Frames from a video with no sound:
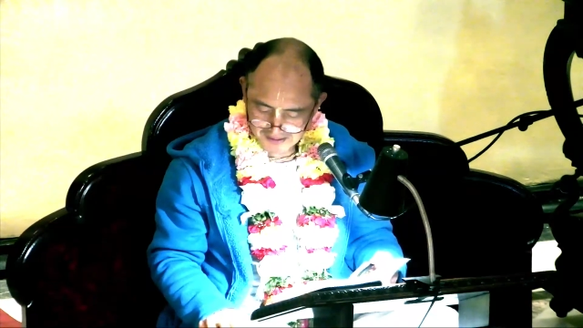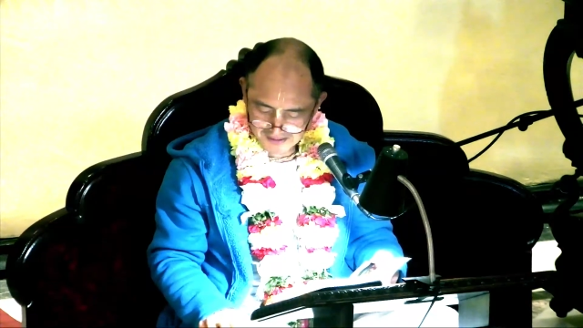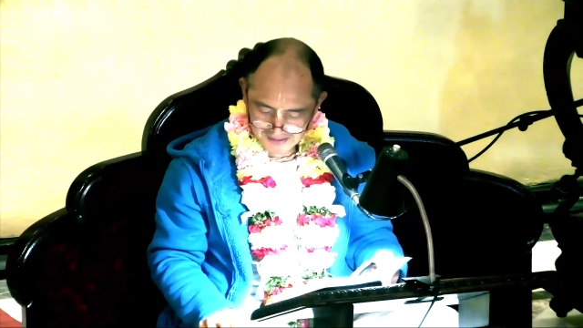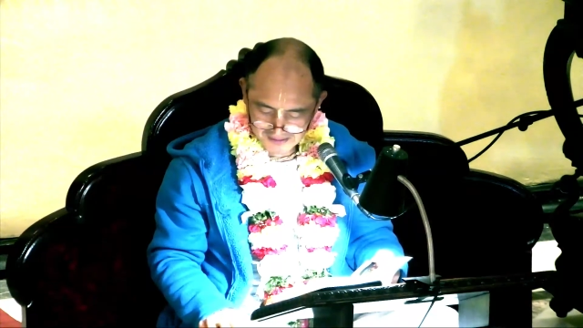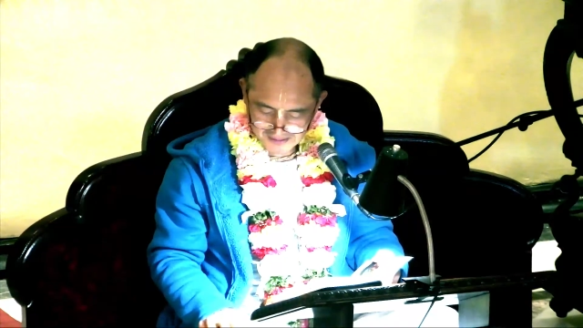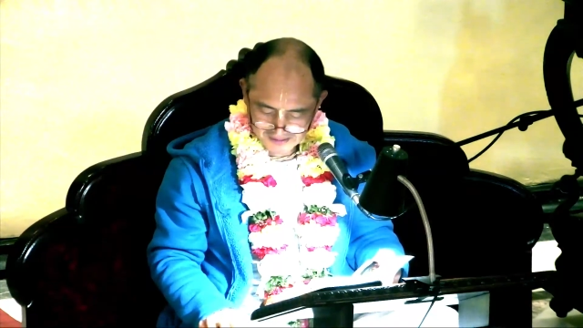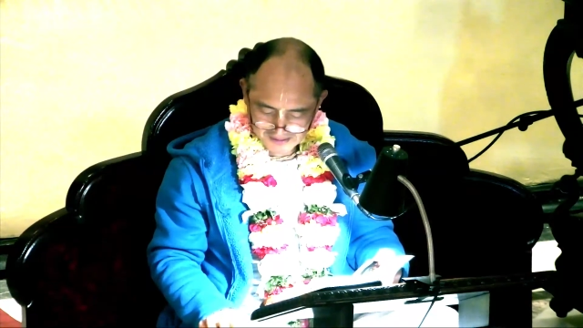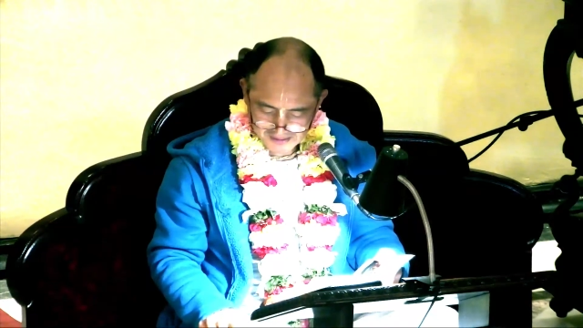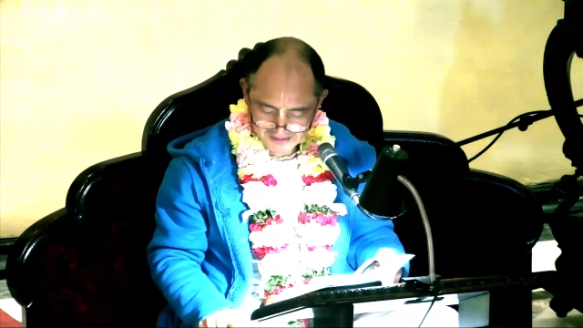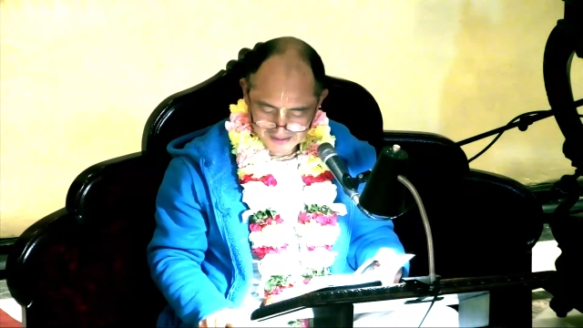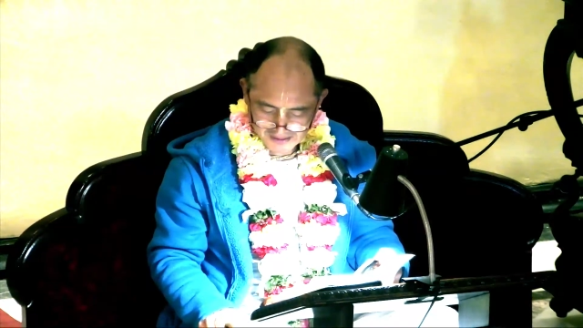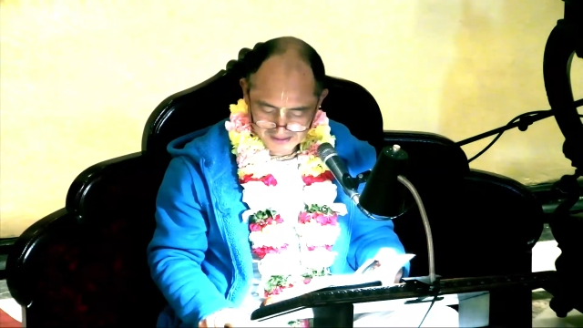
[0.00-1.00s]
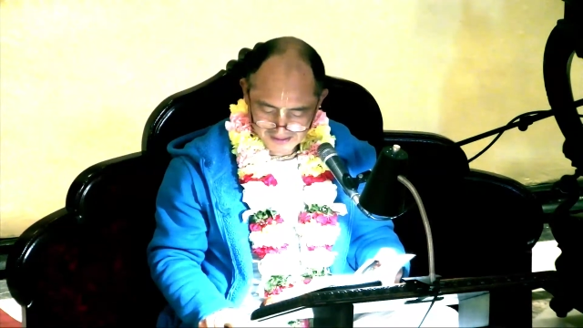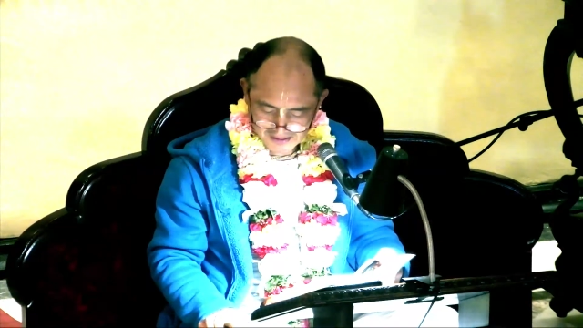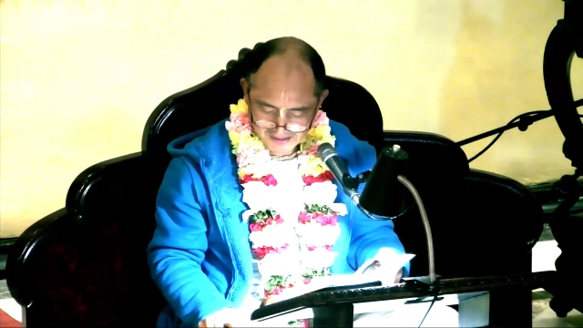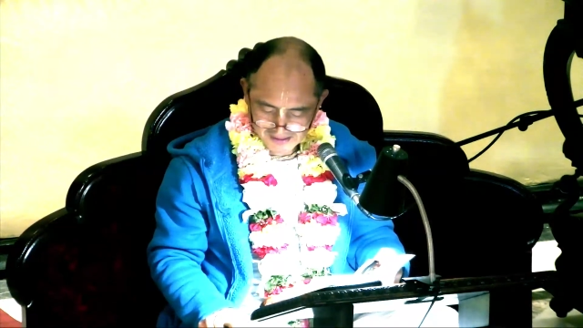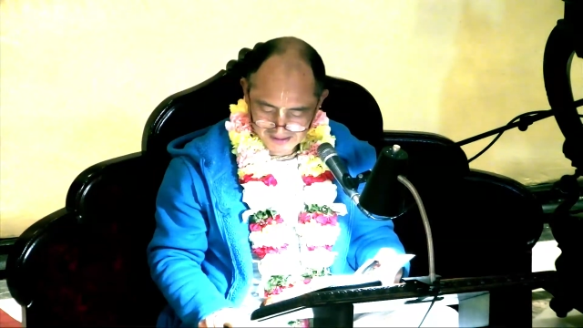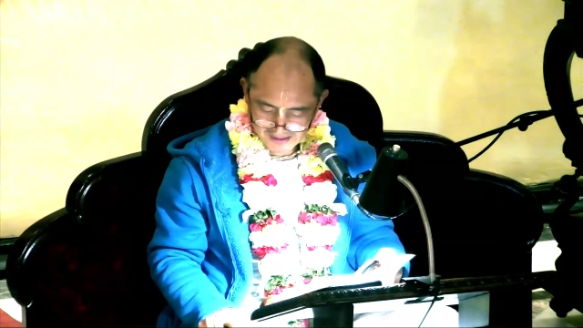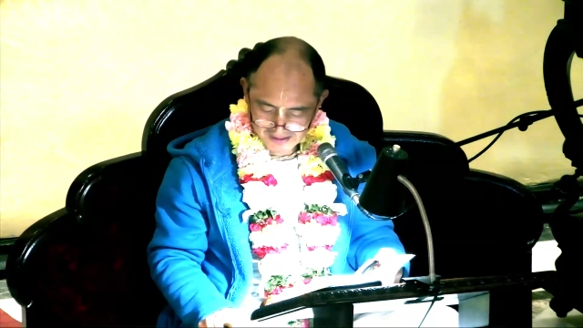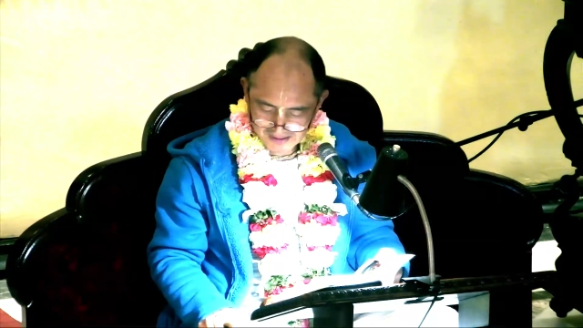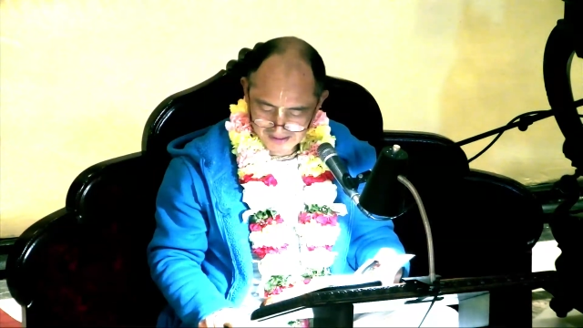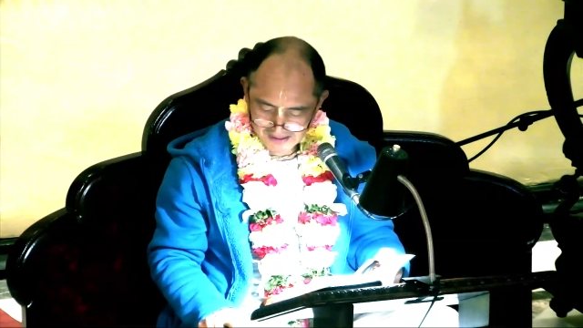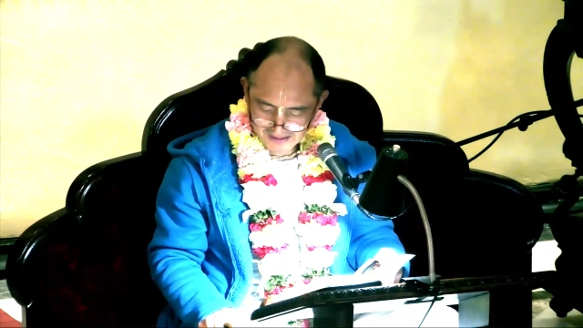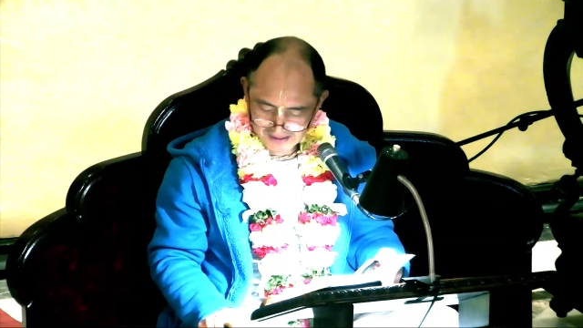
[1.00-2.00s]

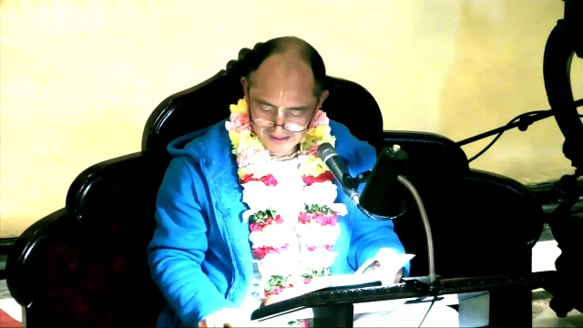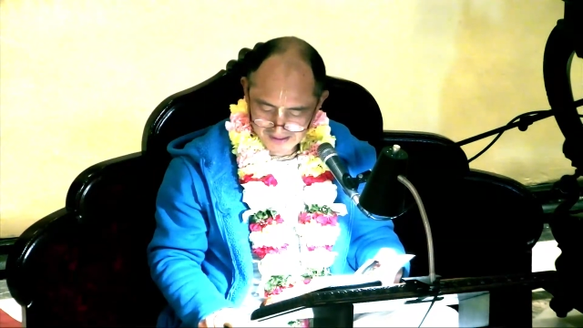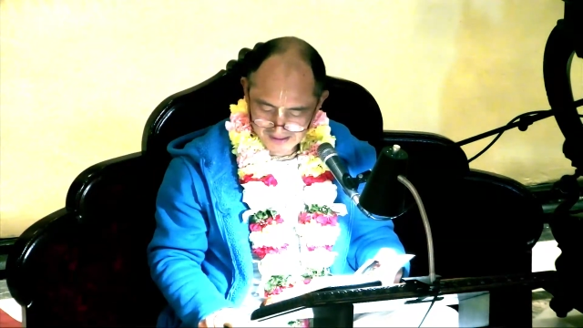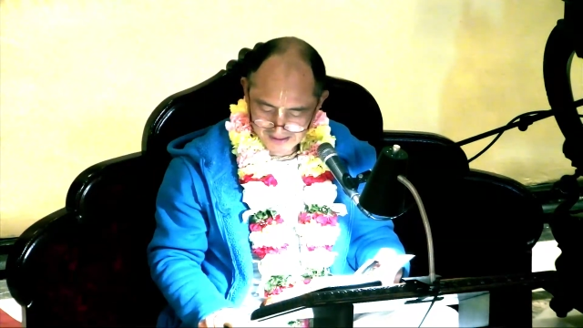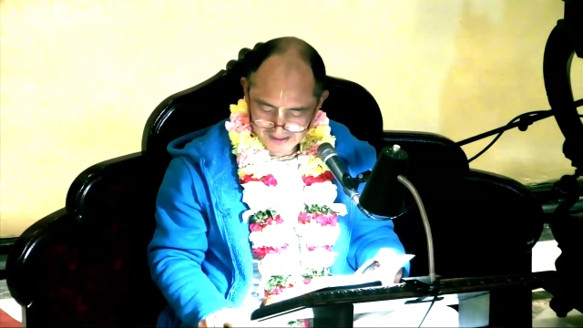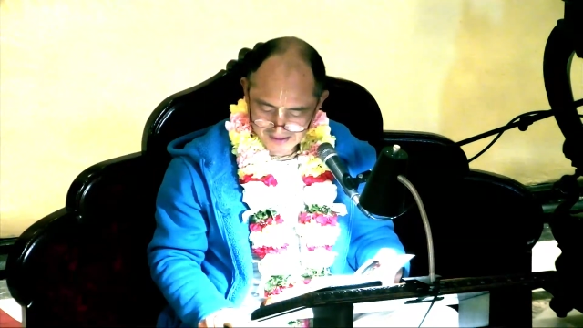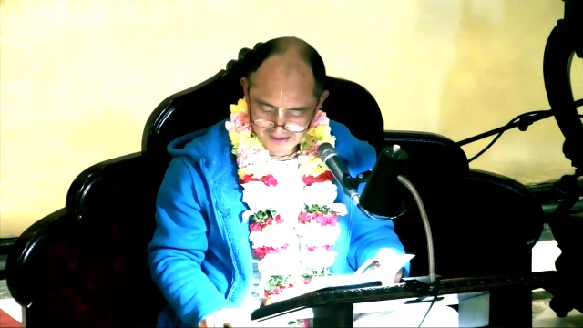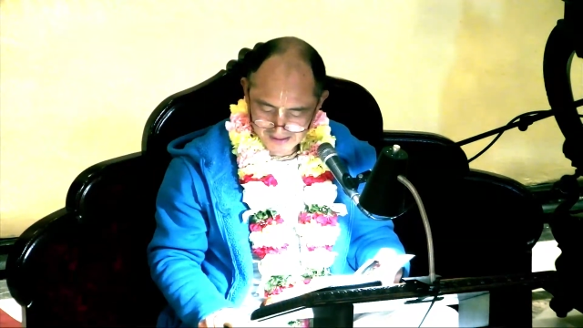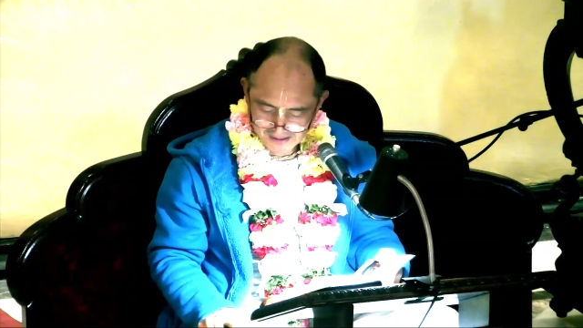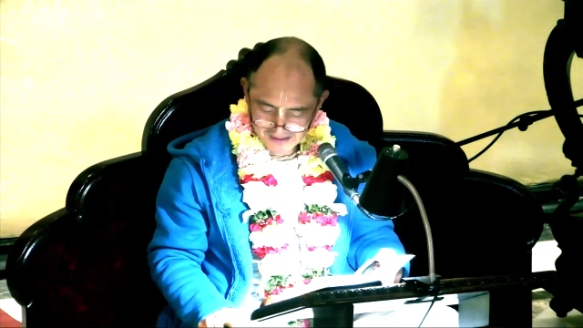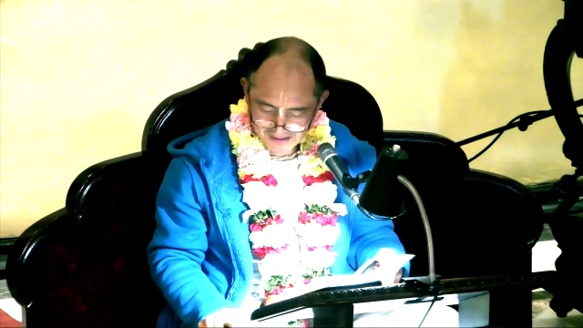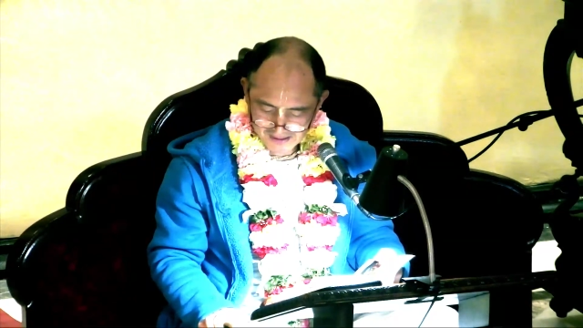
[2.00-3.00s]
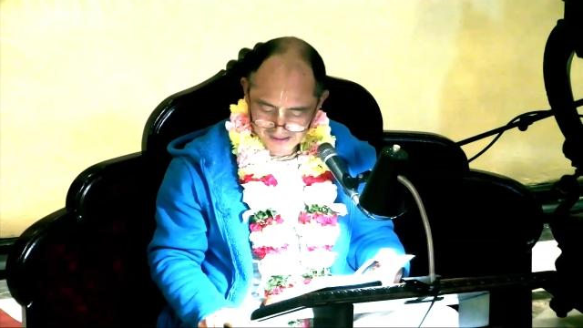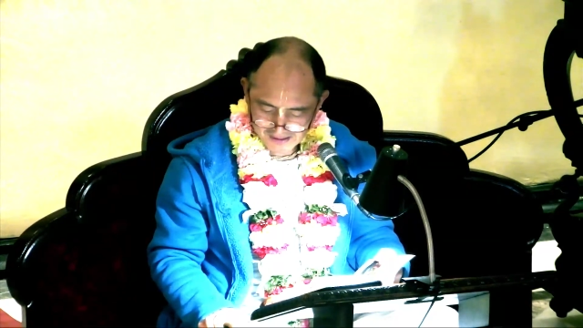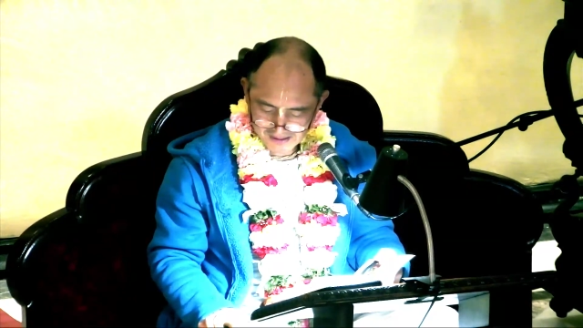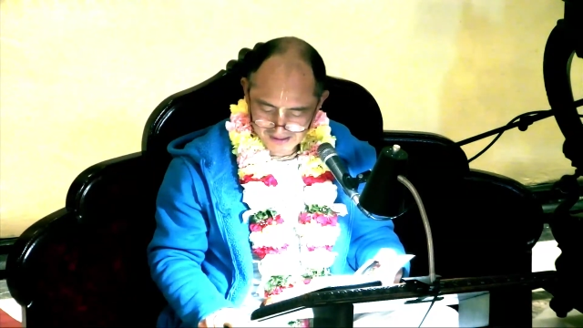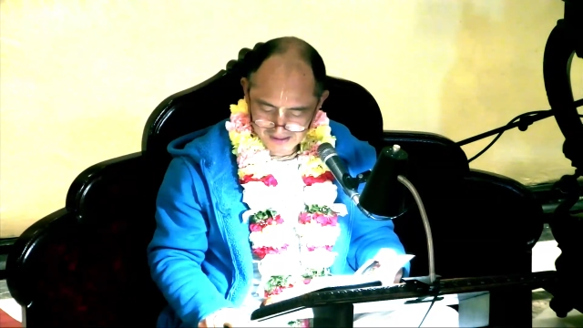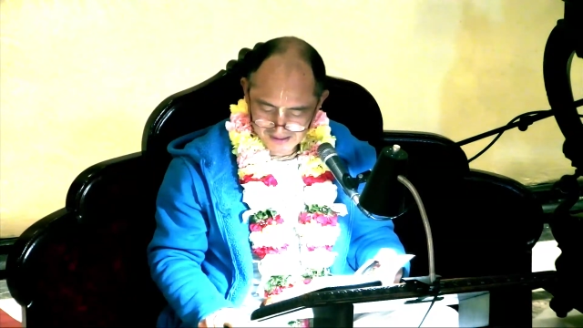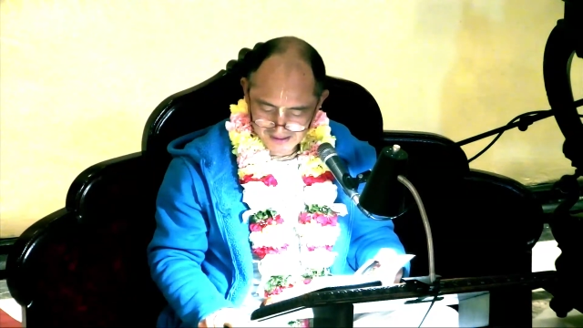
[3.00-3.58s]
No one is speaking in this clip.